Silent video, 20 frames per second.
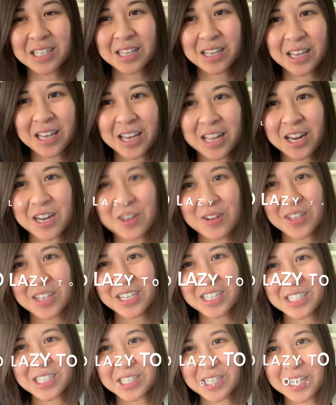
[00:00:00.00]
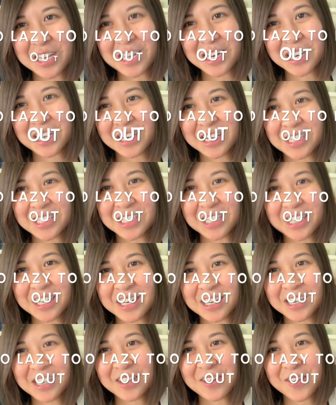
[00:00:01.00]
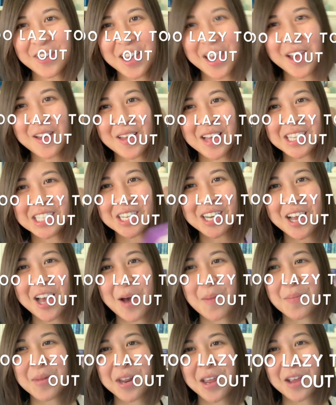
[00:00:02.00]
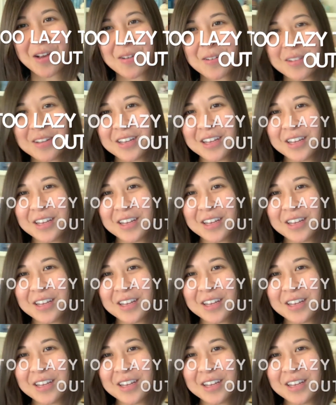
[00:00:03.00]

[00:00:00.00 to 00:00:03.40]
Can I do this? Is it? Okay, that's not happening.